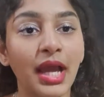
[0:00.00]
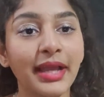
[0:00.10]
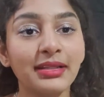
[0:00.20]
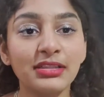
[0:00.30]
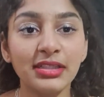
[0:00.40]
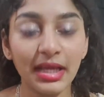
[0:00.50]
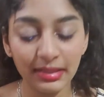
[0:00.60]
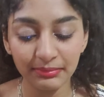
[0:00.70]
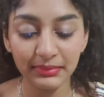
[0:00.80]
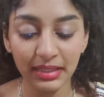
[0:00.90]
Actually,
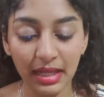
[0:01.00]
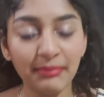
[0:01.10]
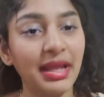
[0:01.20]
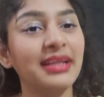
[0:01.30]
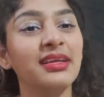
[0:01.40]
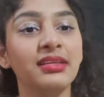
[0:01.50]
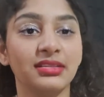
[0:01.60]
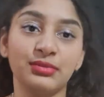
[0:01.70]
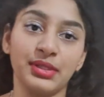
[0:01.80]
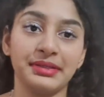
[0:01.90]
I'm liking
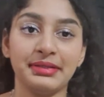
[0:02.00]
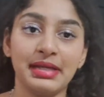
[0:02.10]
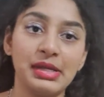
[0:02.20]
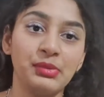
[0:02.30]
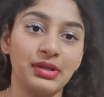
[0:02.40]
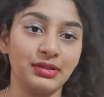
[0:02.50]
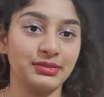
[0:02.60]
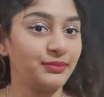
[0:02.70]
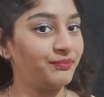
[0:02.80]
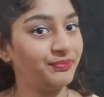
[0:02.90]
this one, red one
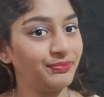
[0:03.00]
also.